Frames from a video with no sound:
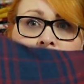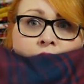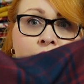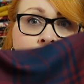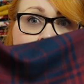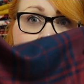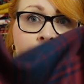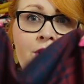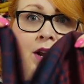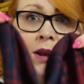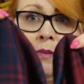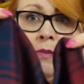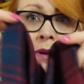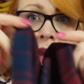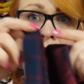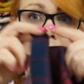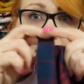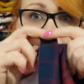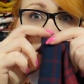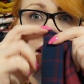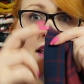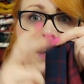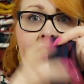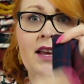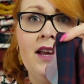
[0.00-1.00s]

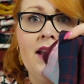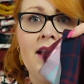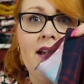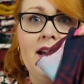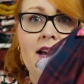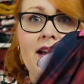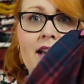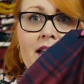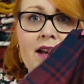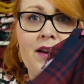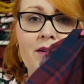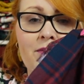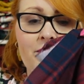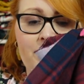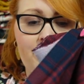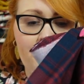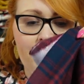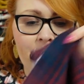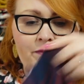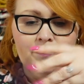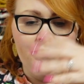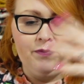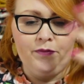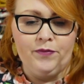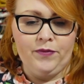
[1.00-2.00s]
drapey.
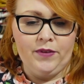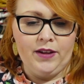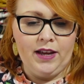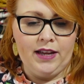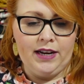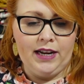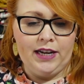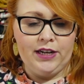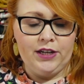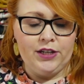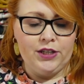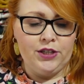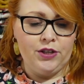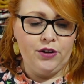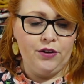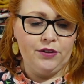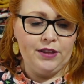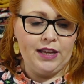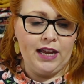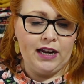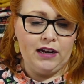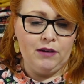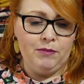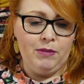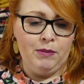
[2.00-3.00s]
And I just thought
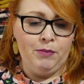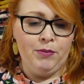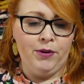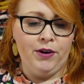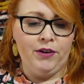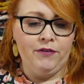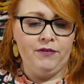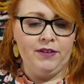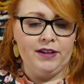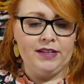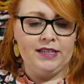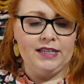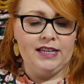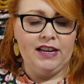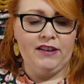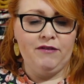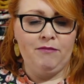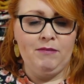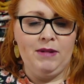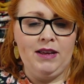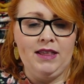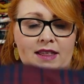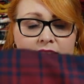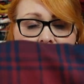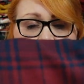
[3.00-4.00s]
that'll be perfect to give
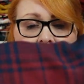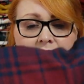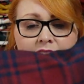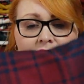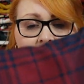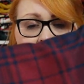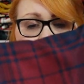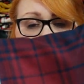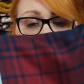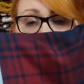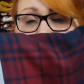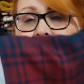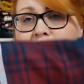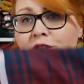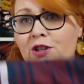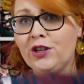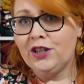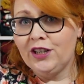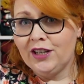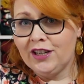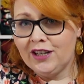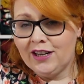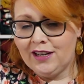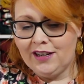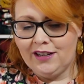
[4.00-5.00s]
me that
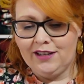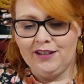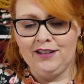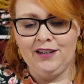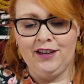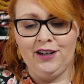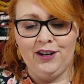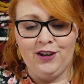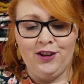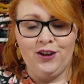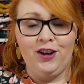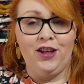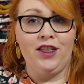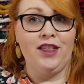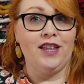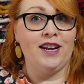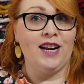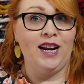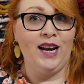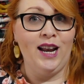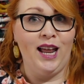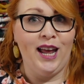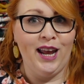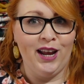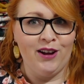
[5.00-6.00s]
dark look that
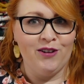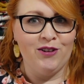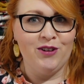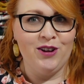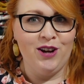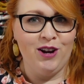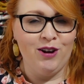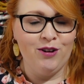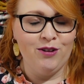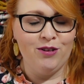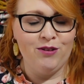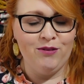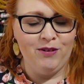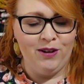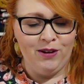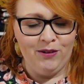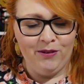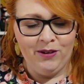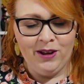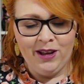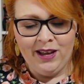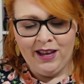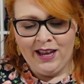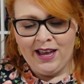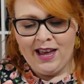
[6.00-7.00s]
I like all year through,
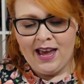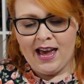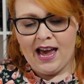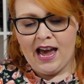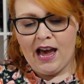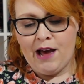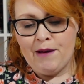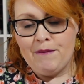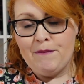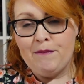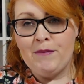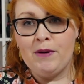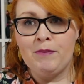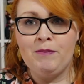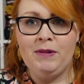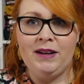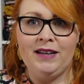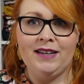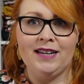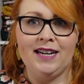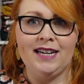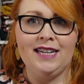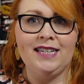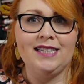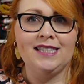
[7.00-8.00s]
but be
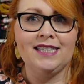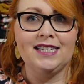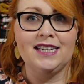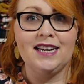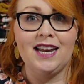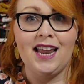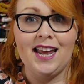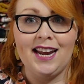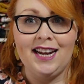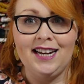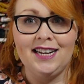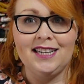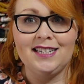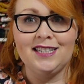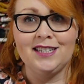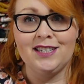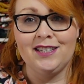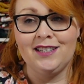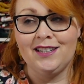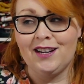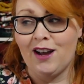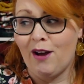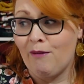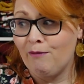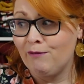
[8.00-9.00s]
nice and light
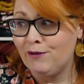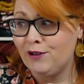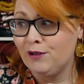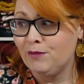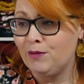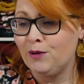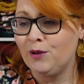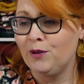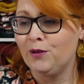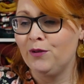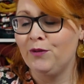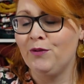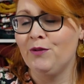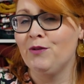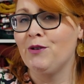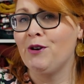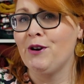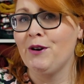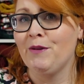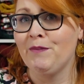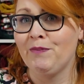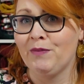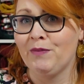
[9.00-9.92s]
and comfortable for